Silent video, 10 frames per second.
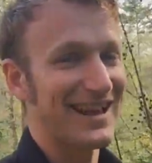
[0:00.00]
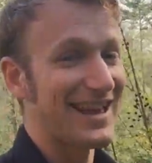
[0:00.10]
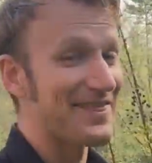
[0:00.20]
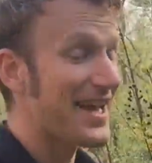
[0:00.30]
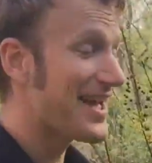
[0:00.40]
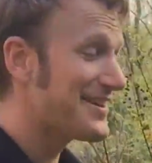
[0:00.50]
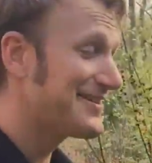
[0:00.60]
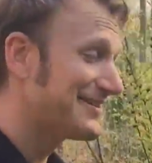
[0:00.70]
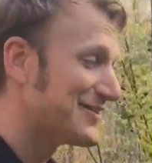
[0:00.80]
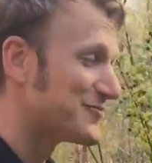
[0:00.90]
And
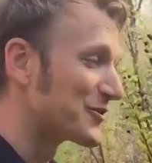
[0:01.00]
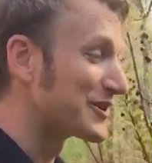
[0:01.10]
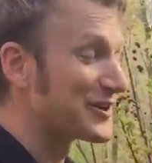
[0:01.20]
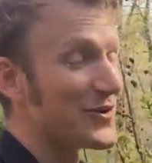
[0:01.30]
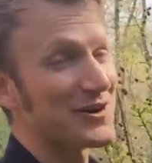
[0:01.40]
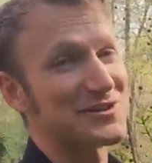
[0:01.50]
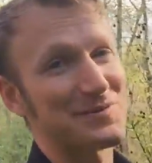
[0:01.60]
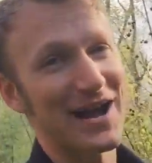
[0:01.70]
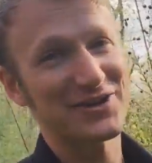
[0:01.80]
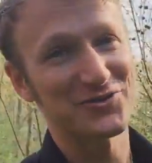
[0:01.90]
then we're going to go on
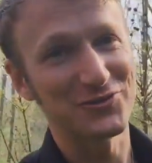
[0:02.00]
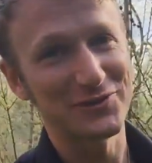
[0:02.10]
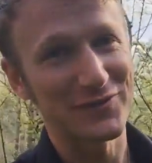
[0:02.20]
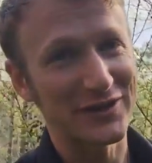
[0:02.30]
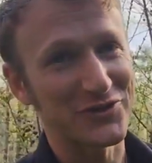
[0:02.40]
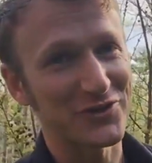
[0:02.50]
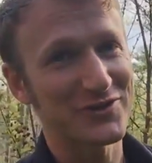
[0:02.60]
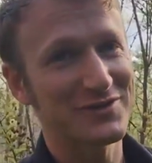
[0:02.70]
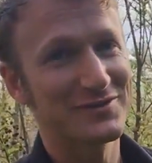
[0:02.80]
some astral adventures.